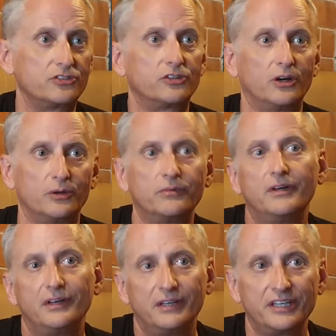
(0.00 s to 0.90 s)
So
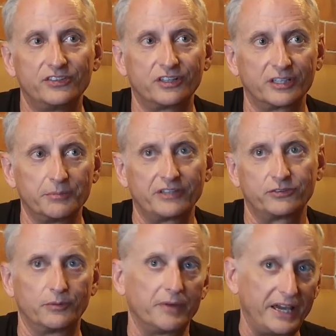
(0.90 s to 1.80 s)
you start getting that.
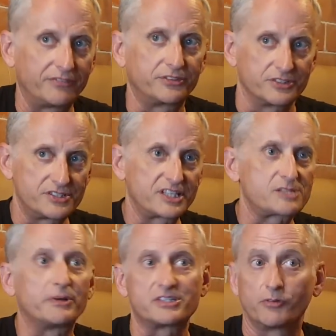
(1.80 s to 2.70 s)
So after six
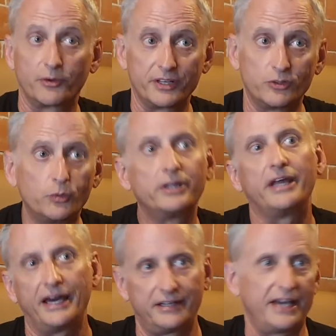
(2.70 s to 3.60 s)
months of already doing
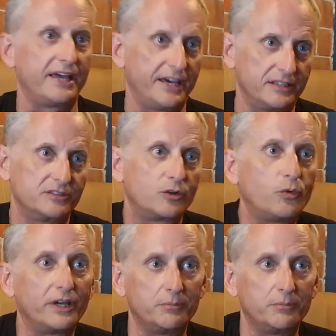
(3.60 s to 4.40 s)
that, I had quite.